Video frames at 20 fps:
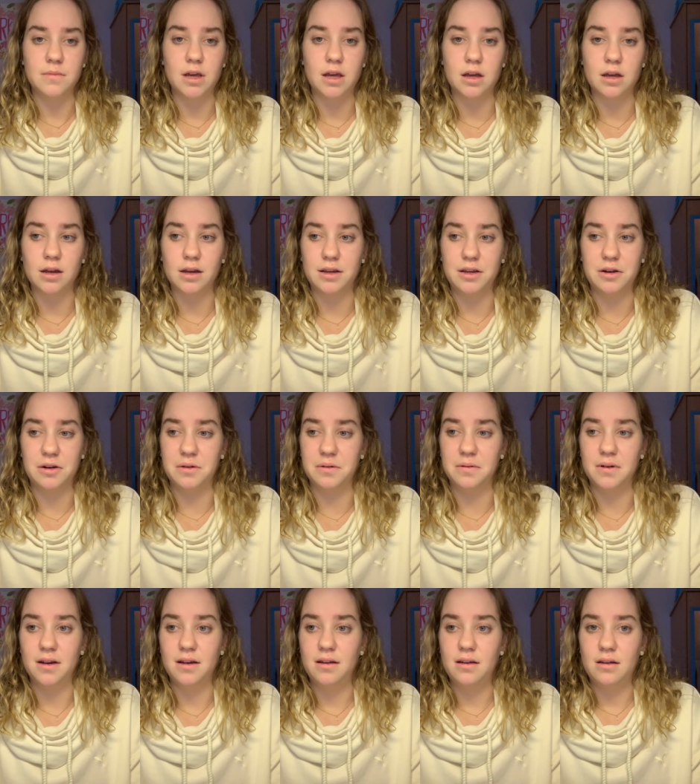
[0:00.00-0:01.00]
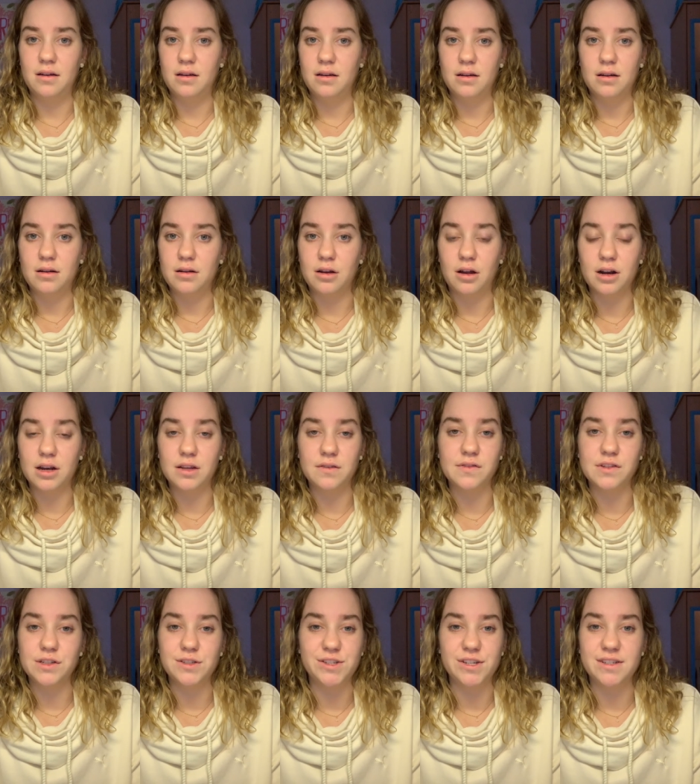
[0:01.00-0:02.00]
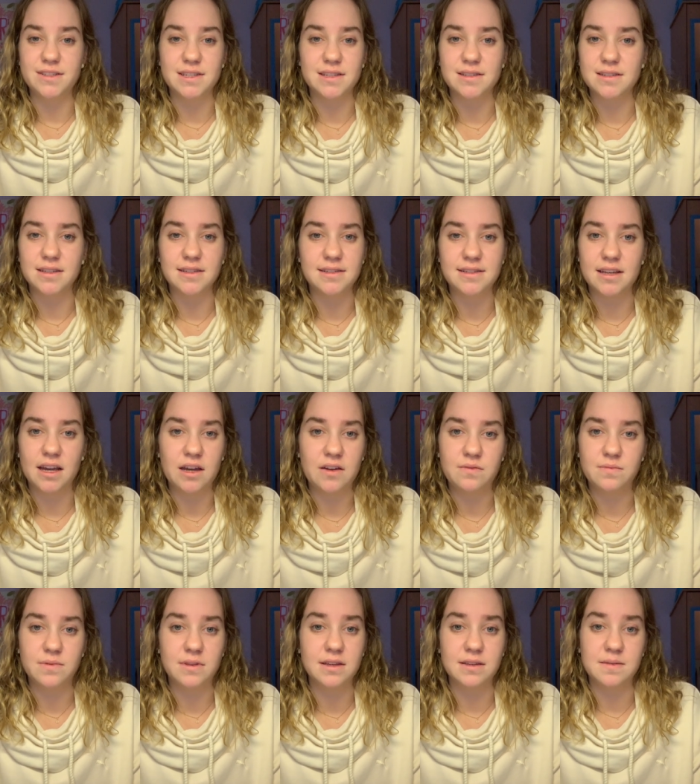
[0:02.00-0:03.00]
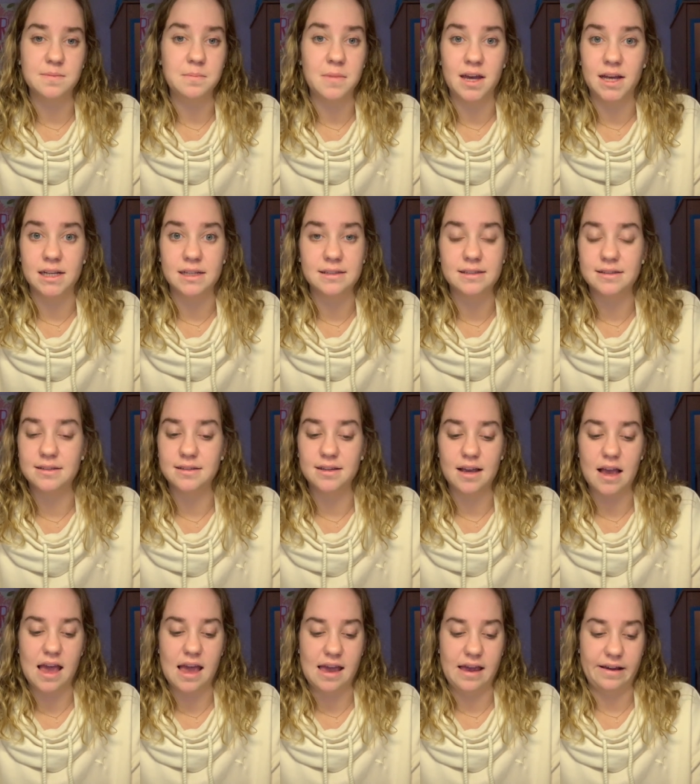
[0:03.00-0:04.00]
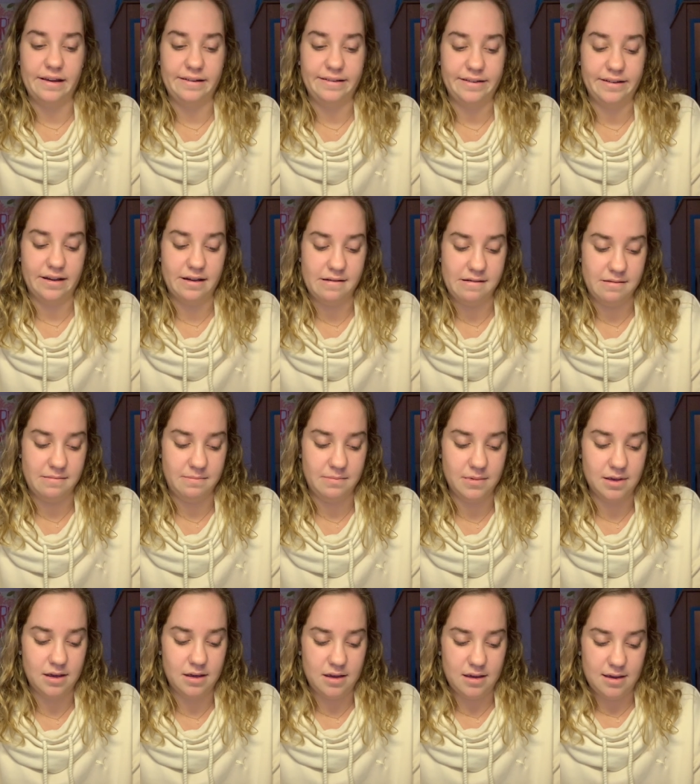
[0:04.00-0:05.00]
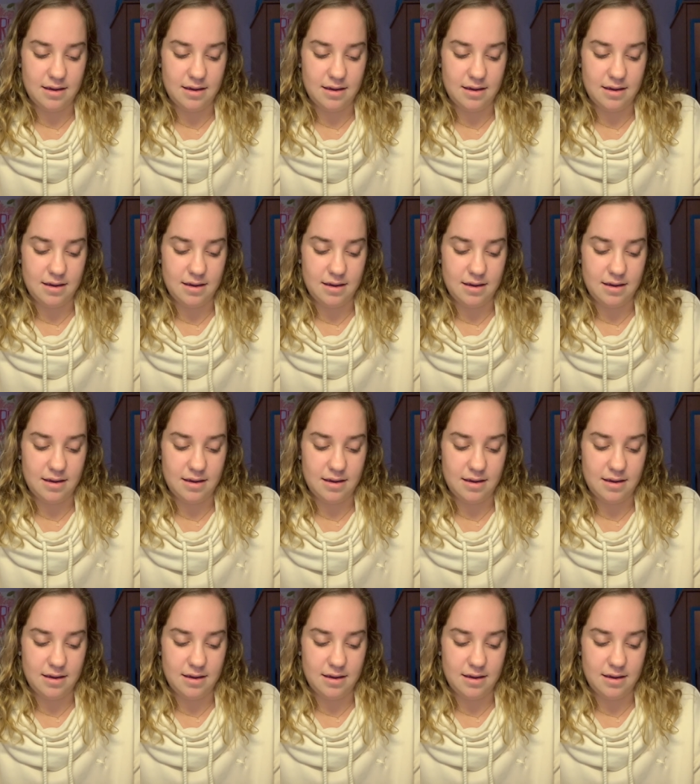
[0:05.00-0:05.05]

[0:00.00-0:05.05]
eh, you know not even Jesus could save this mess, and um,